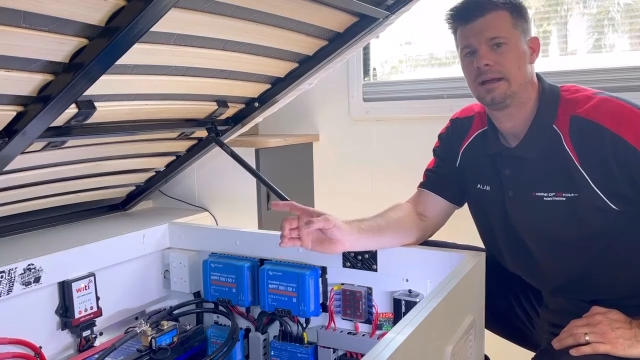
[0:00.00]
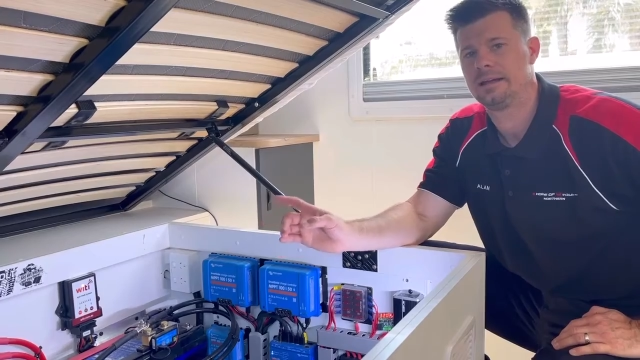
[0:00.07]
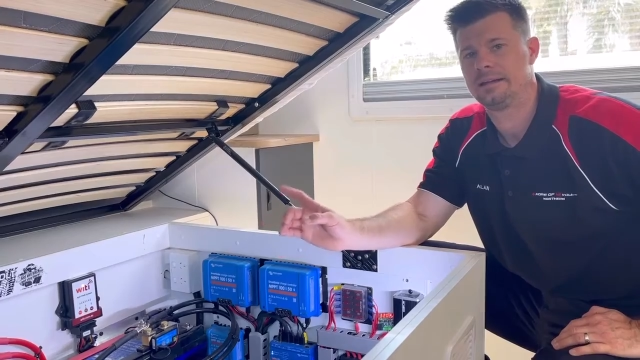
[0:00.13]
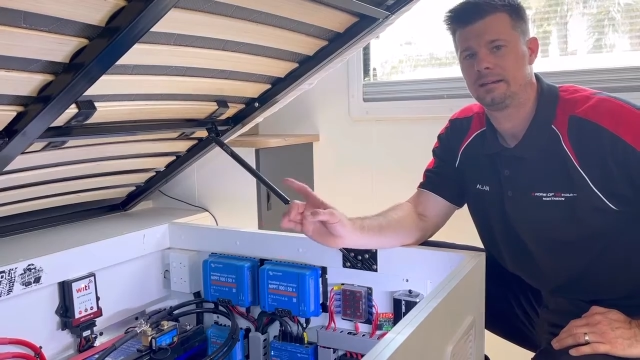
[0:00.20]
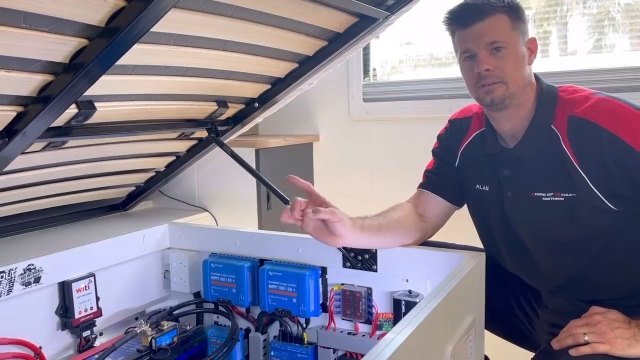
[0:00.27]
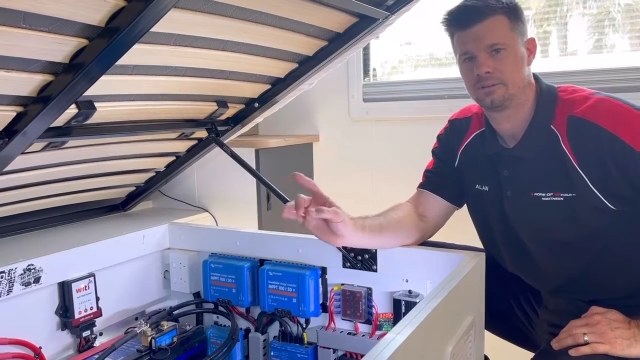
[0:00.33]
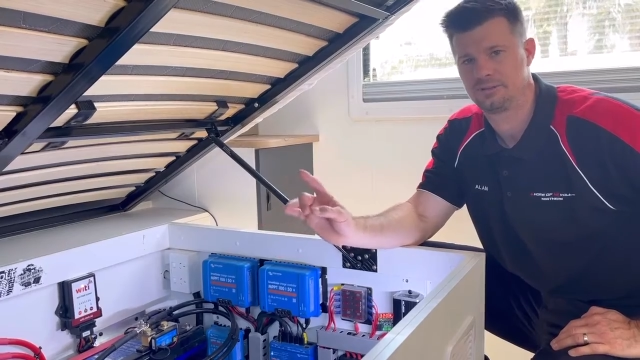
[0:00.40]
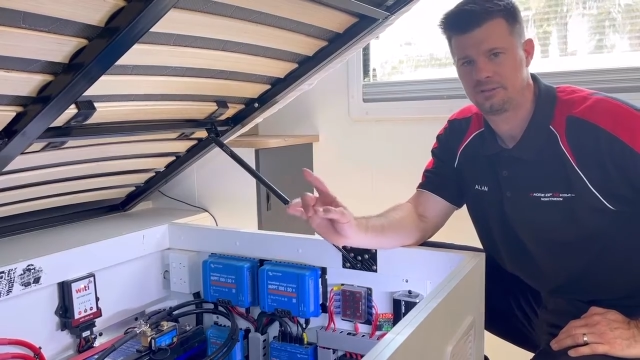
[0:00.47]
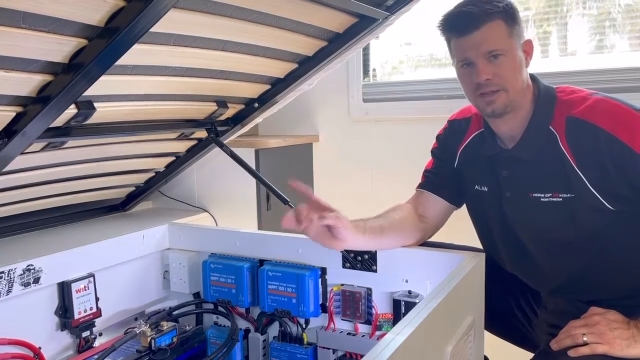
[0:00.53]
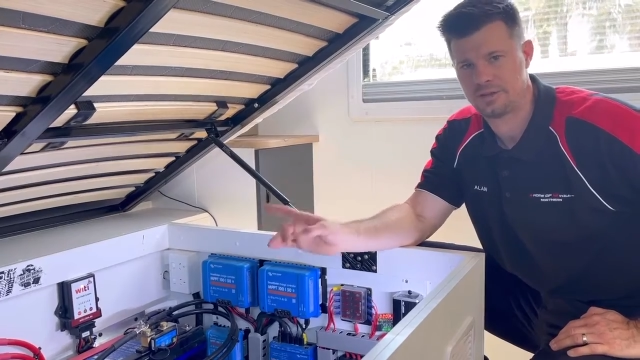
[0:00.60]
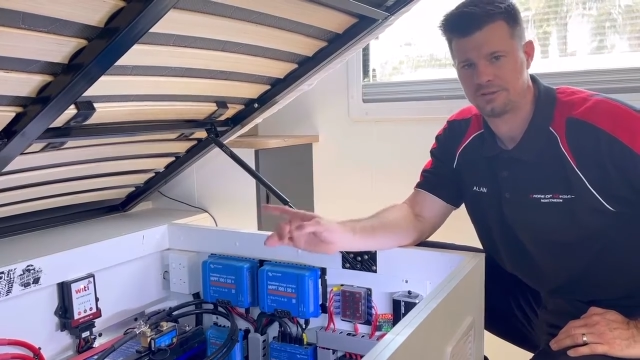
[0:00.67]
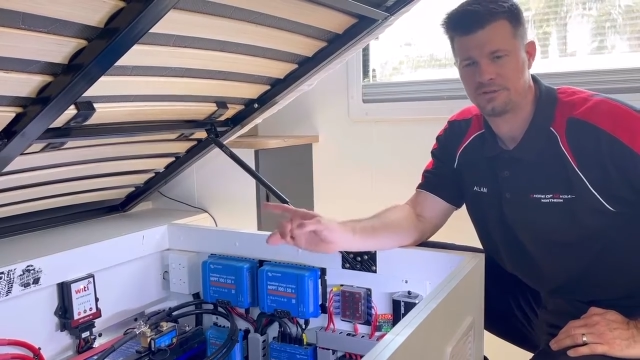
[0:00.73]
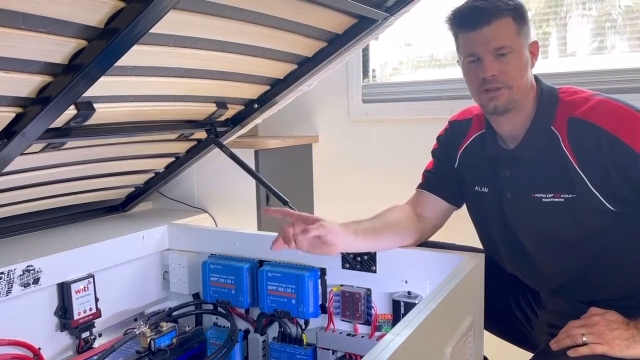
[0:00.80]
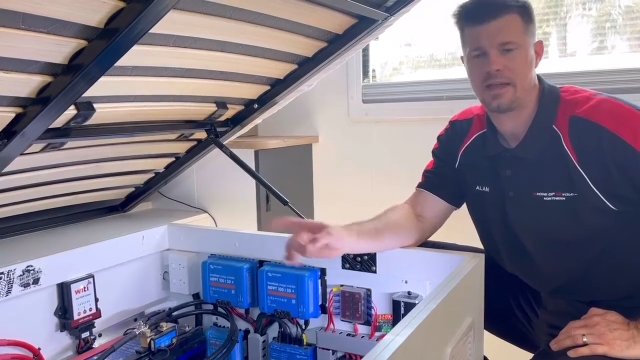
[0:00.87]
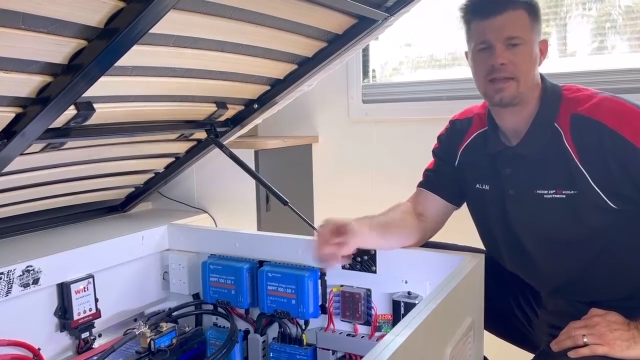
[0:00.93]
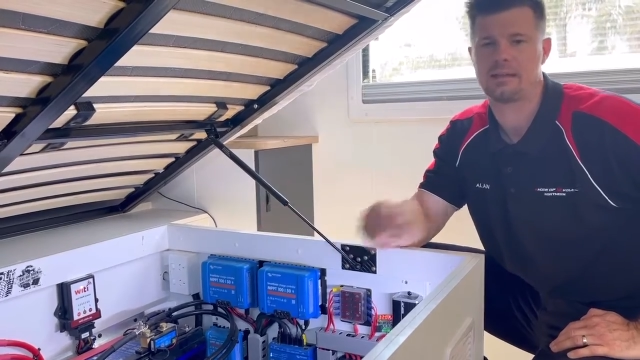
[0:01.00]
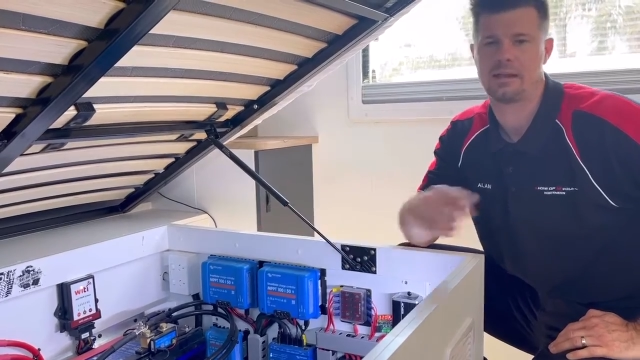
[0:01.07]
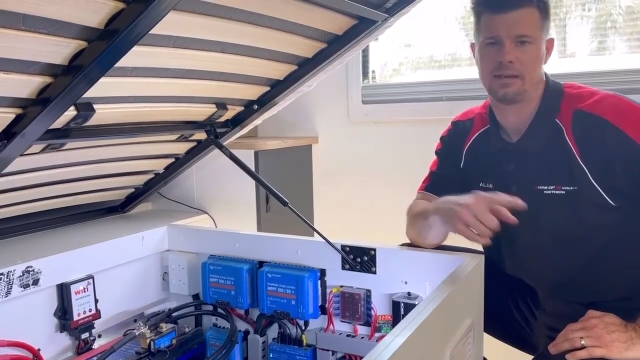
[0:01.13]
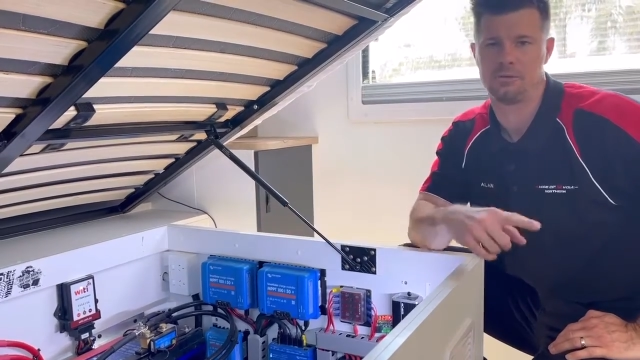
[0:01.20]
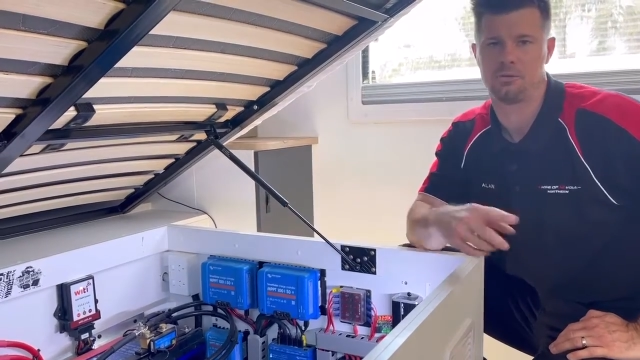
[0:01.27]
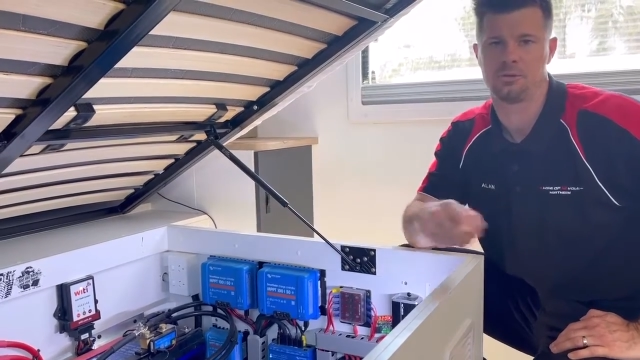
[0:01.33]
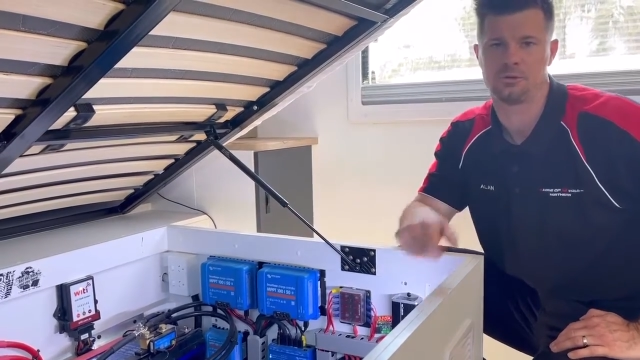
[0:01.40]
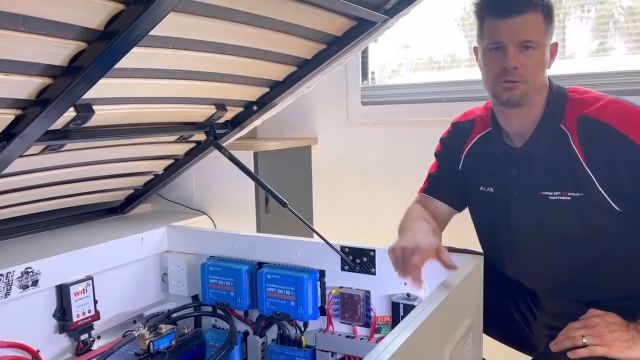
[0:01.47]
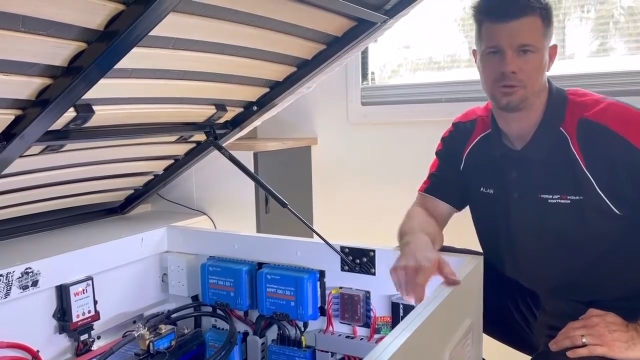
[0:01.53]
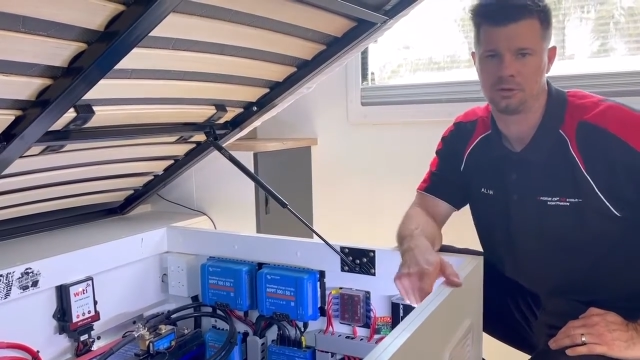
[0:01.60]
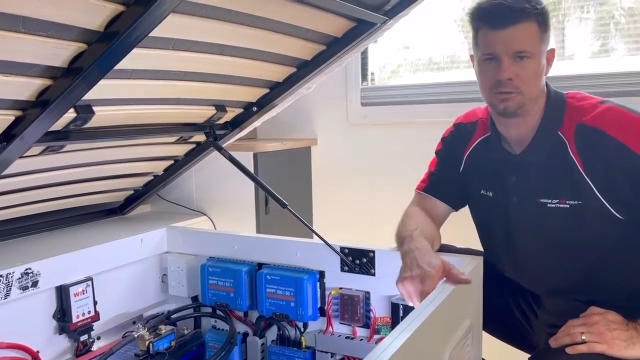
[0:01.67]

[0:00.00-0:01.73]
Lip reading: it'll sense that and it'll also